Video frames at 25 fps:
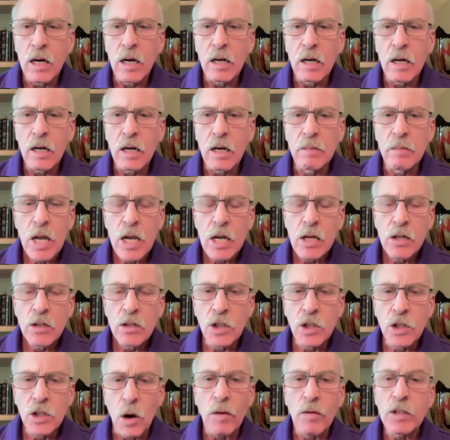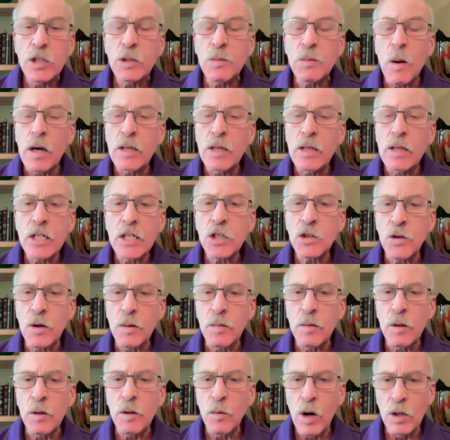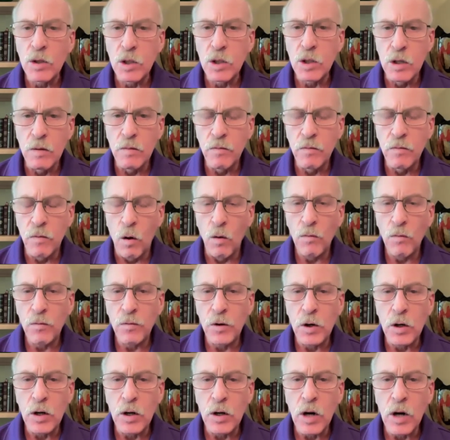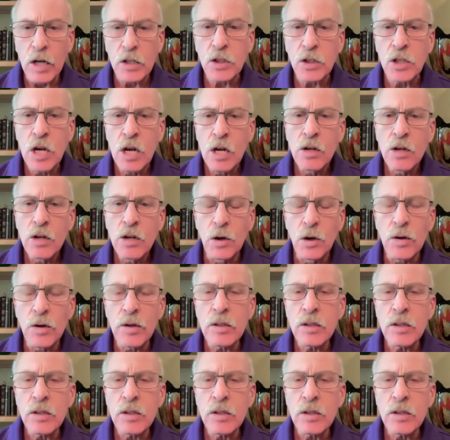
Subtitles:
So I responded extremely well to the FOLFIRINOX.